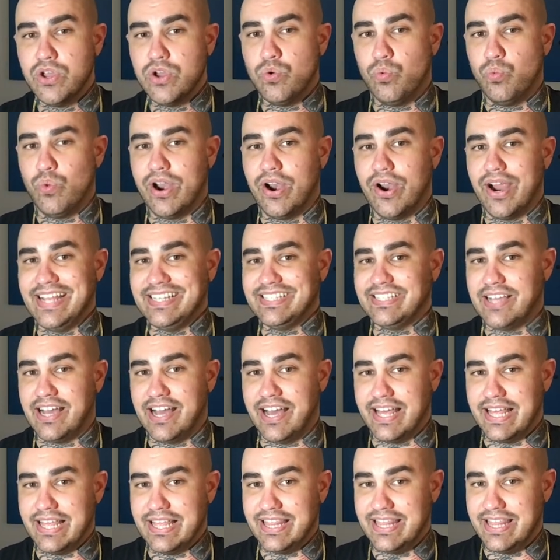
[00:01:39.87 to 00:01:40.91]
where i
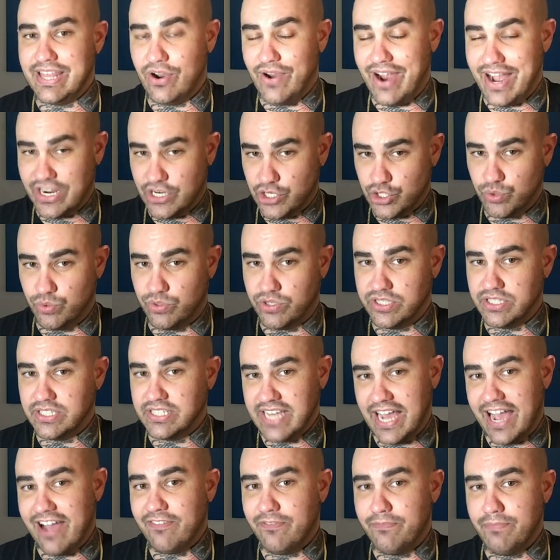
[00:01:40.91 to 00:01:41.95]
saw their actual
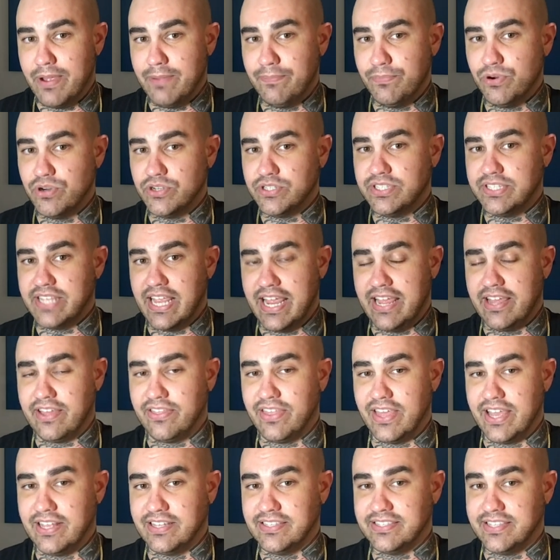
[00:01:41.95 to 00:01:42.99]
staff members saying
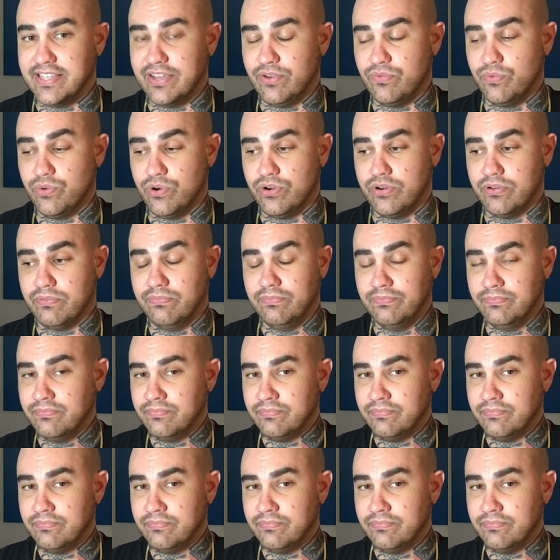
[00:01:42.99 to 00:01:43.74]
things that were